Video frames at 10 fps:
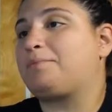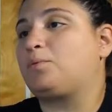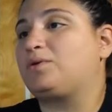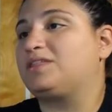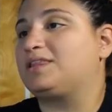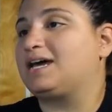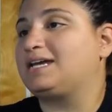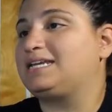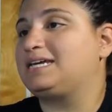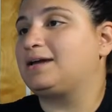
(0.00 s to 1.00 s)
with the
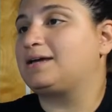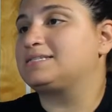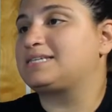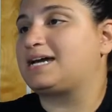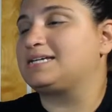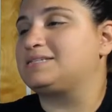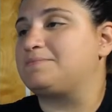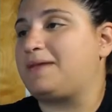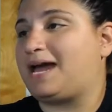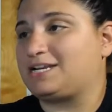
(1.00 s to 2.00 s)
lining sides
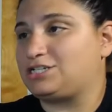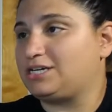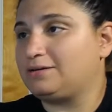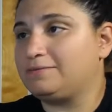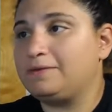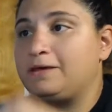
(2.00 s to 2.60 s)
matching